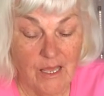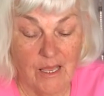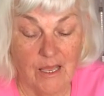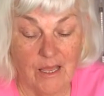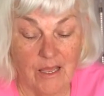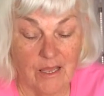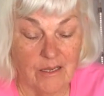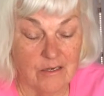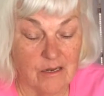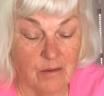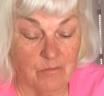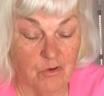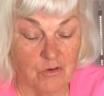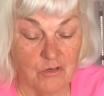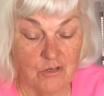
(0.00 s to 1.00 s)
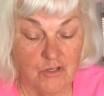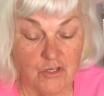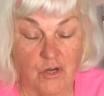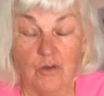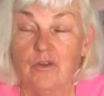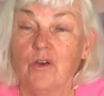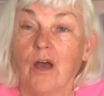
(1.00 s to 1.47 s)
and I'm going to
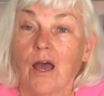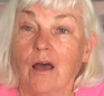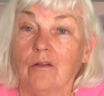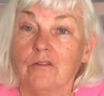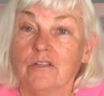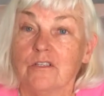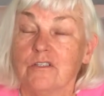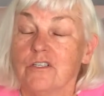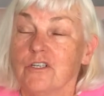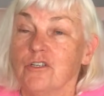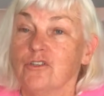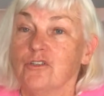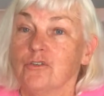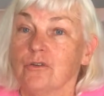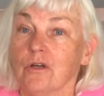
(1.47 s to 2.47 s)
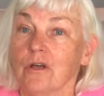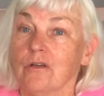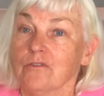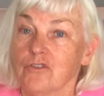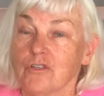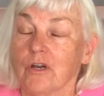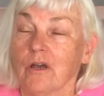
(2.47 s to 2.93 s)
show you how to teach a
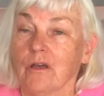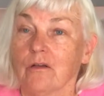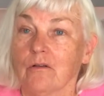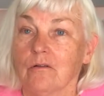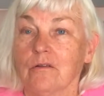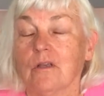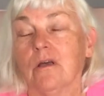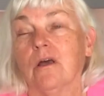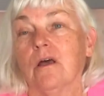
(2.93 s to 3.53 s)
child